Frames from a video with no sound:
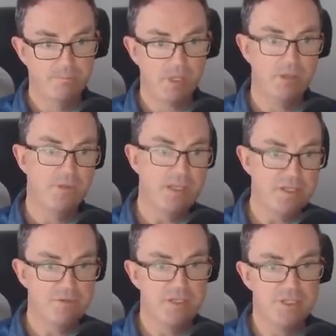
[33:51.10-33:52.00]
And these
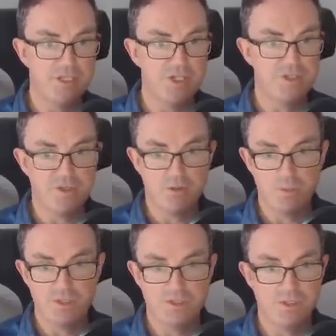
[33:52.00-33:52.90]
three digits are a
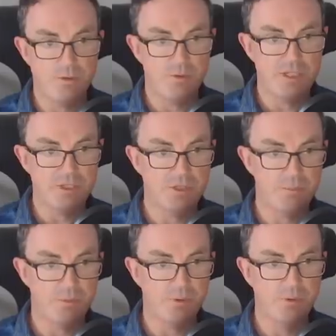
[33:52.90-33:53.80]
1, 2, 3,
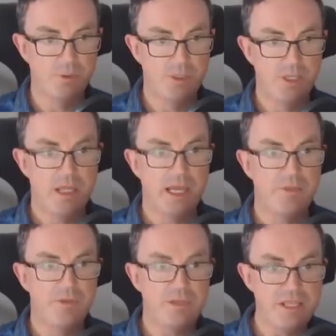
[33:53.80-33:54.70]
triple.
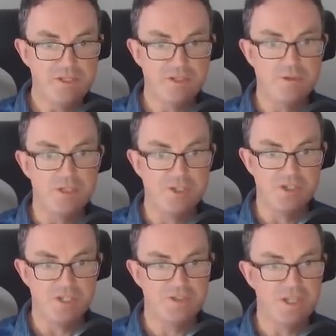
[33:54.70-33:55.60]
And these two
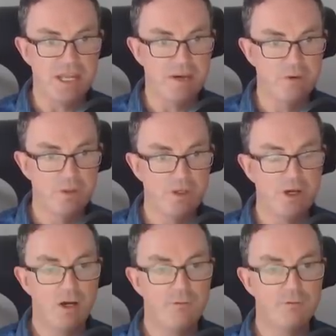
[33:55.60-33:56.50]
digits now
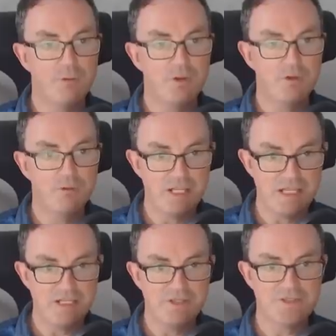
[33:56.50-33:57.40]
are from the
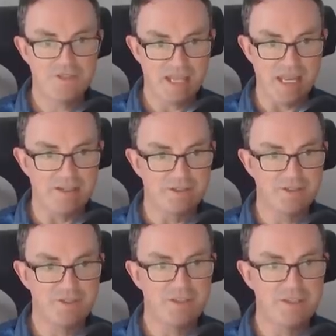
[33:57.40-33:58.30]
green set.
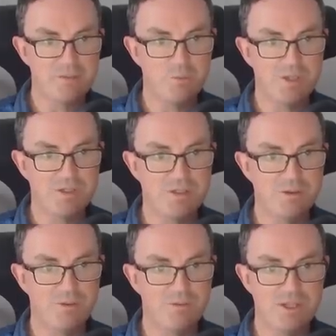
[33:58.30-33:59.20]
So these are 1, 2,
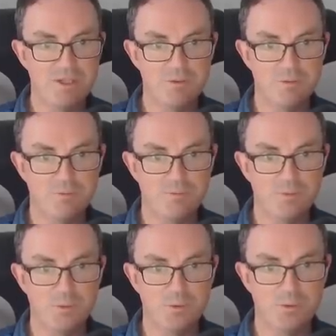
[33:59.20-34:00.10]
3, or
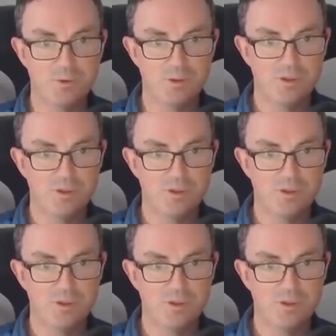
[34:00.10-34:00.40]
4.